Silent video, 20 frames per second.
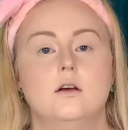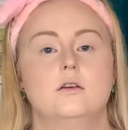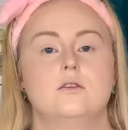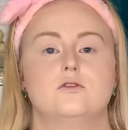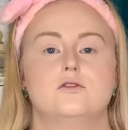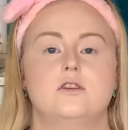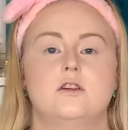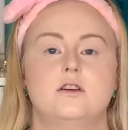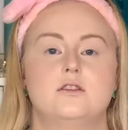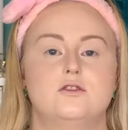
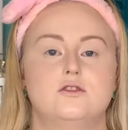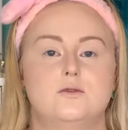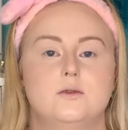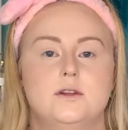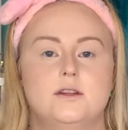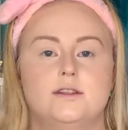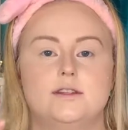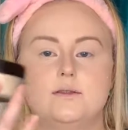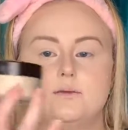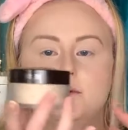So now I just want
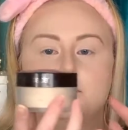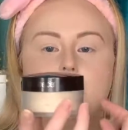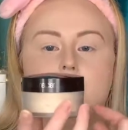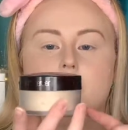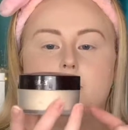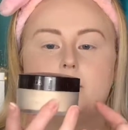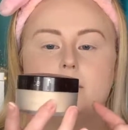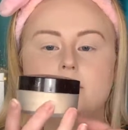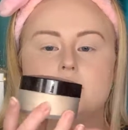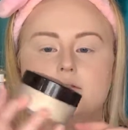to set my
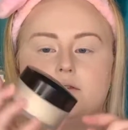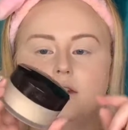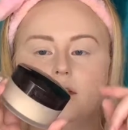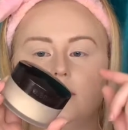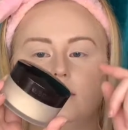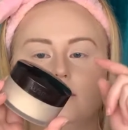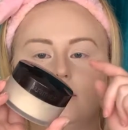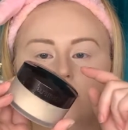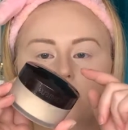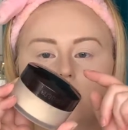makeup into
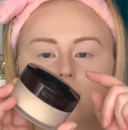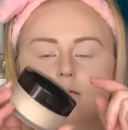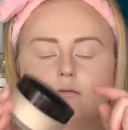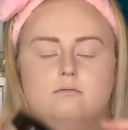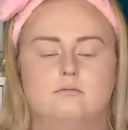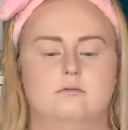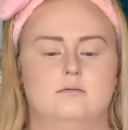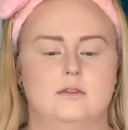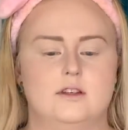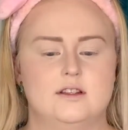place,
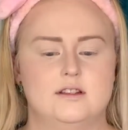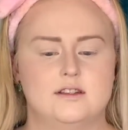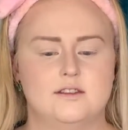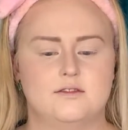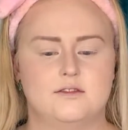and